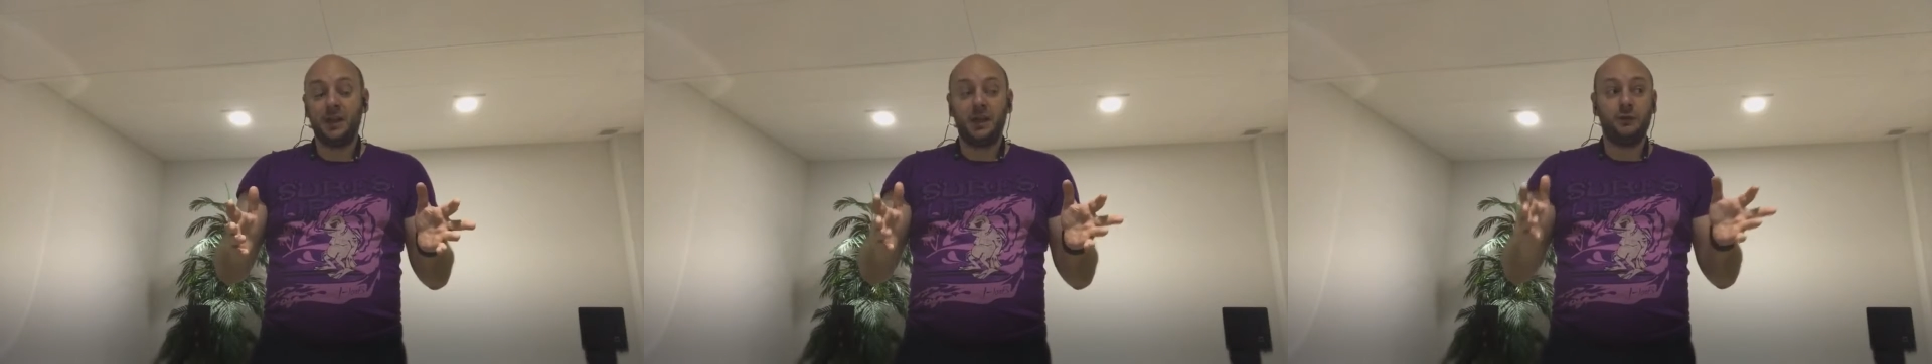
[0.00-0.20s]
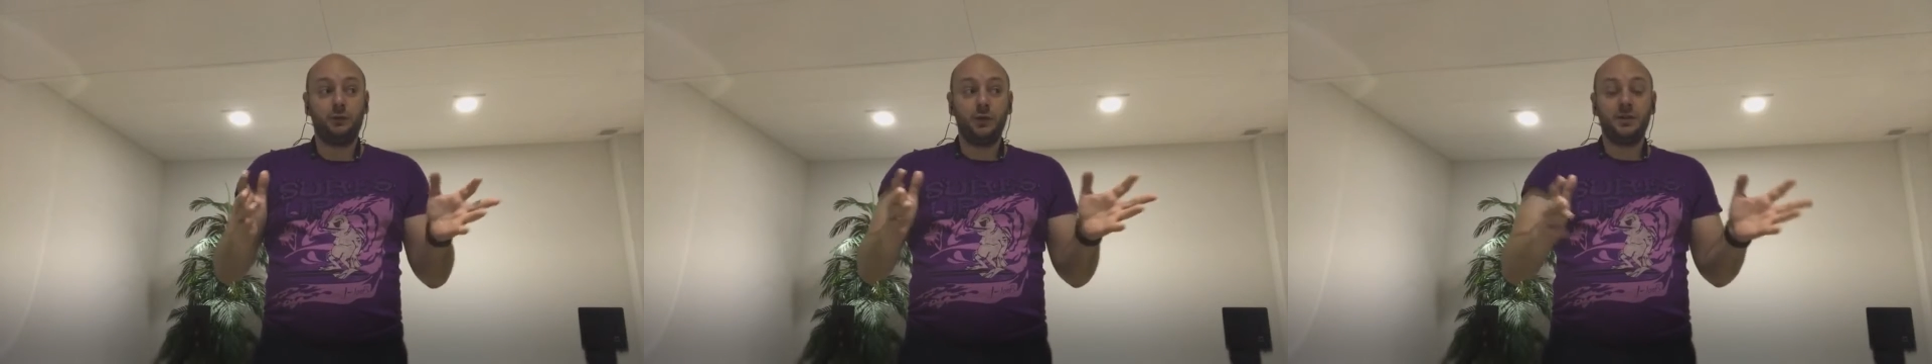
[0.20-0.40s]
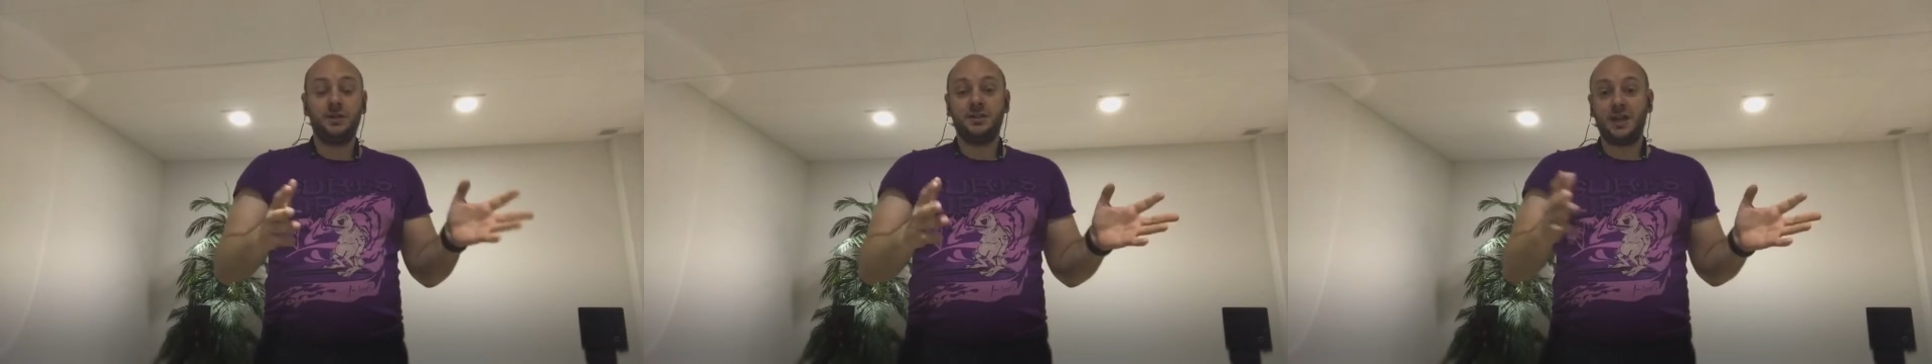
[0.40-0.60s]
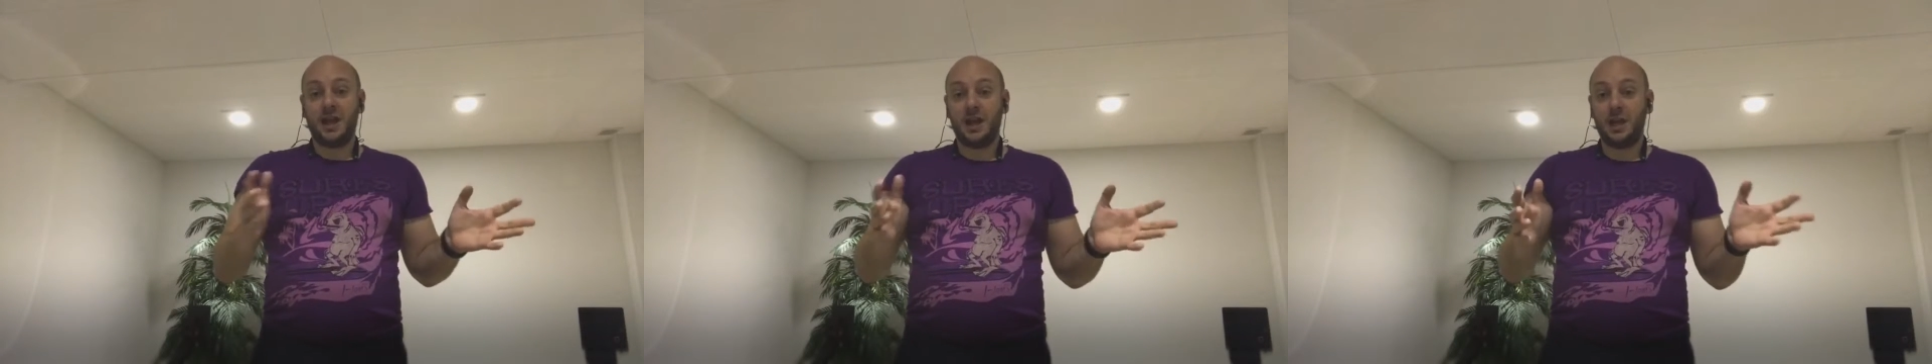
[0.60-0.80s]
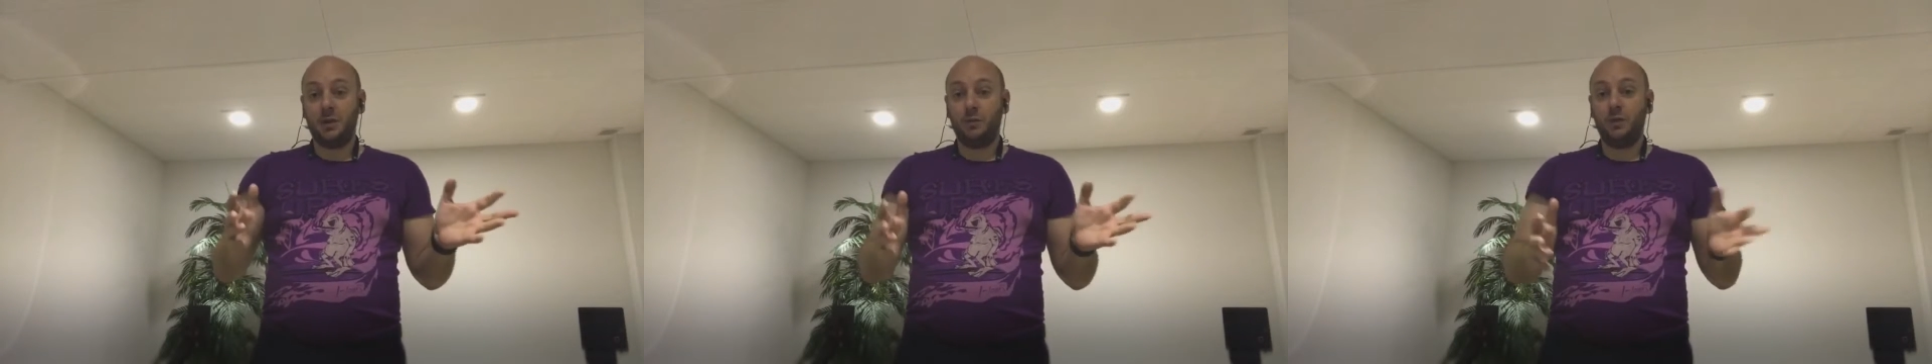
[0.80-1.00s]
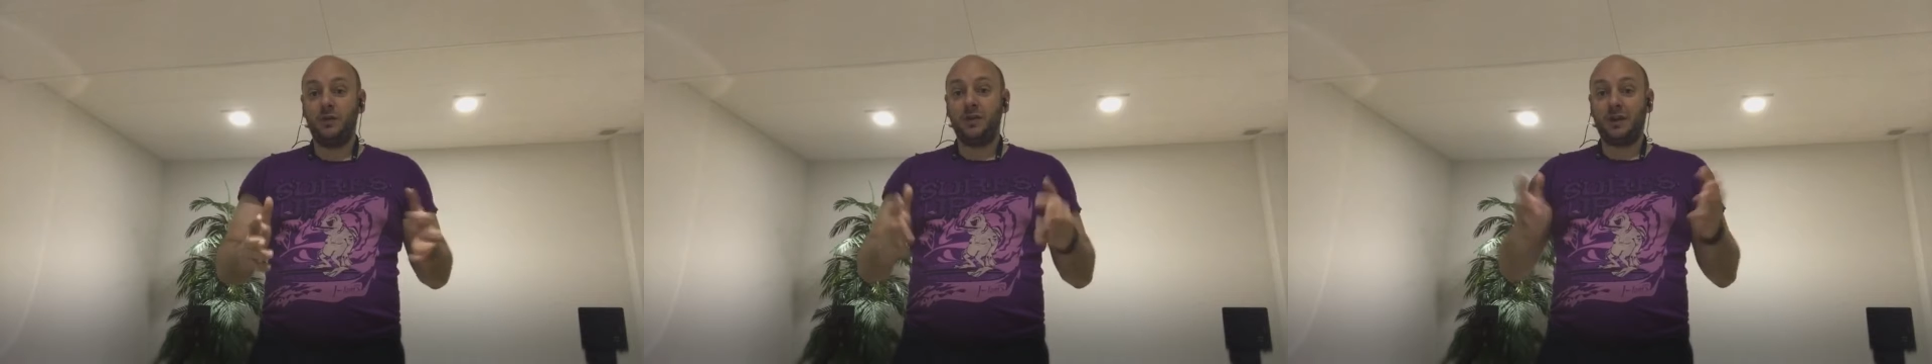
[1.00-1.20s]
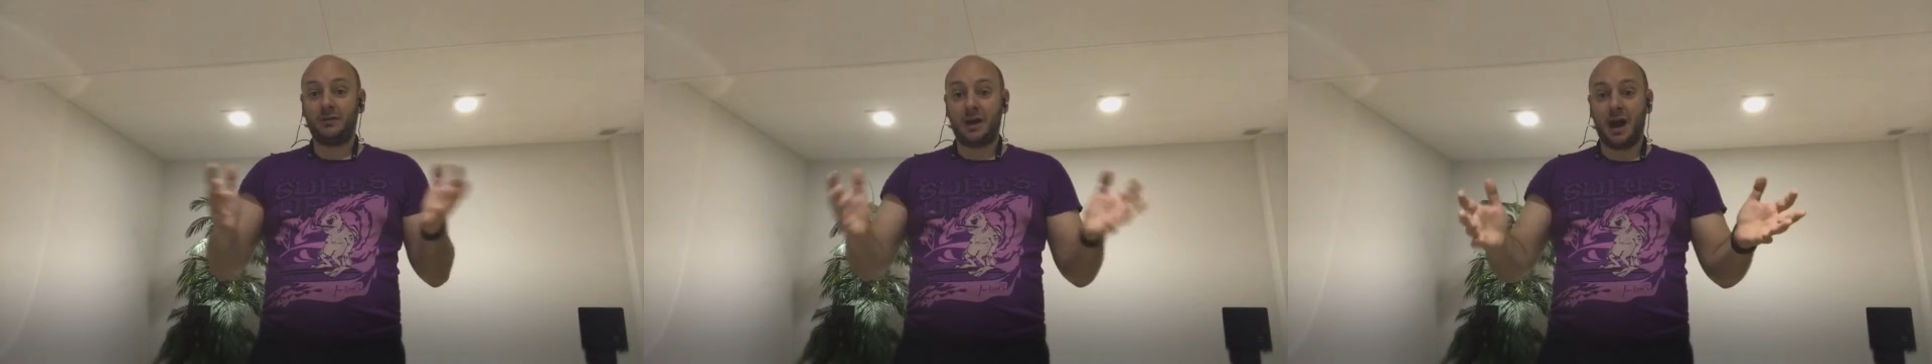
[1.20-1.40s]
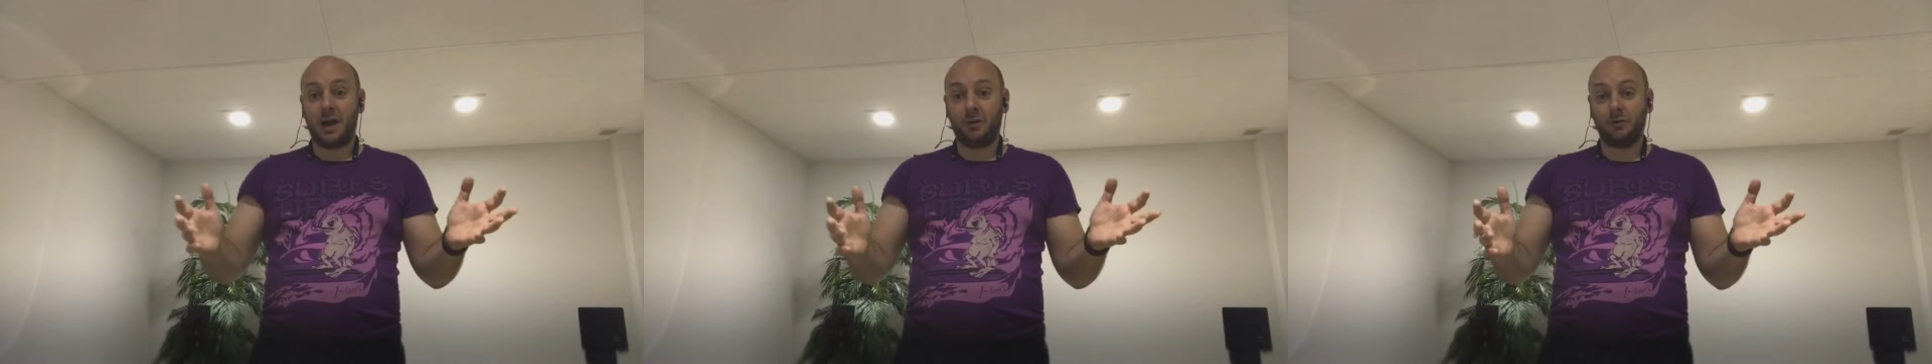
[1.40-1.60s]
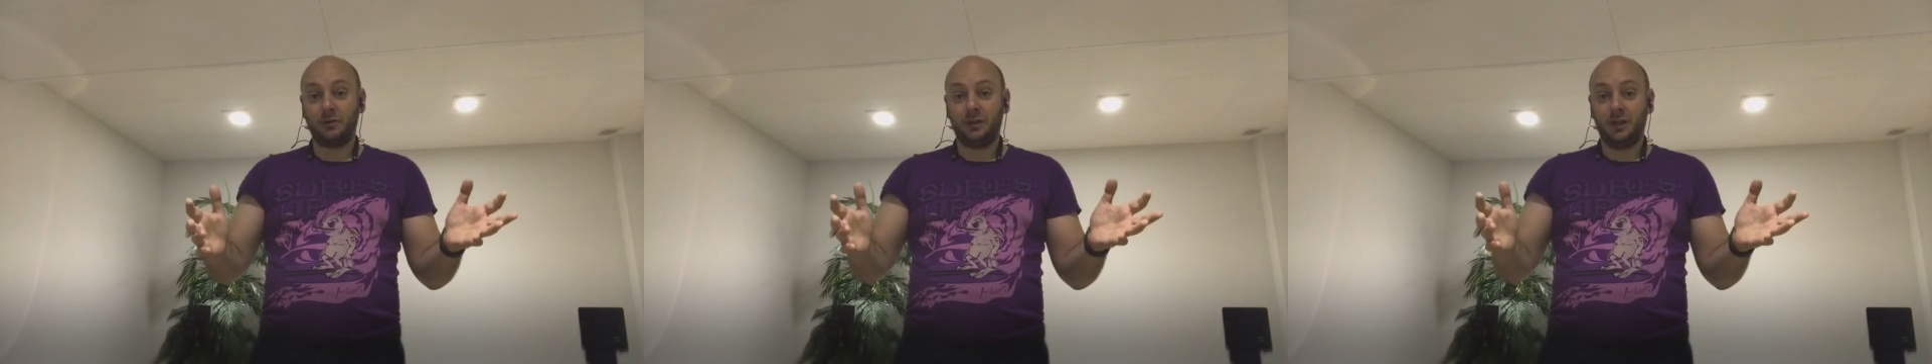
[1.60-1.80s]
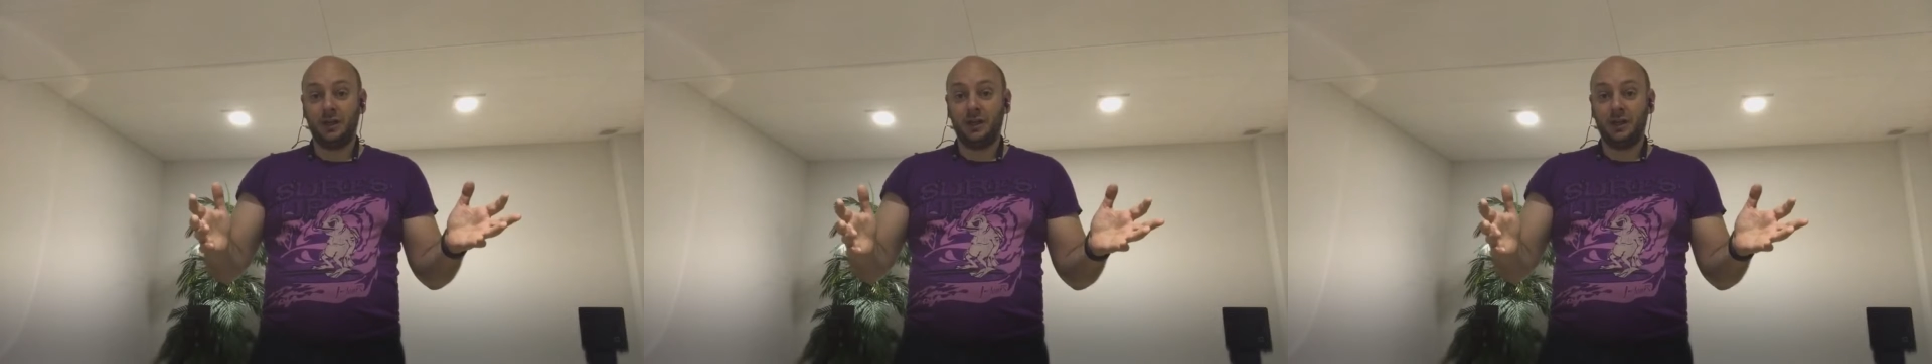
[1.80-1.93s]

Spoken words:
If we stay with the crowd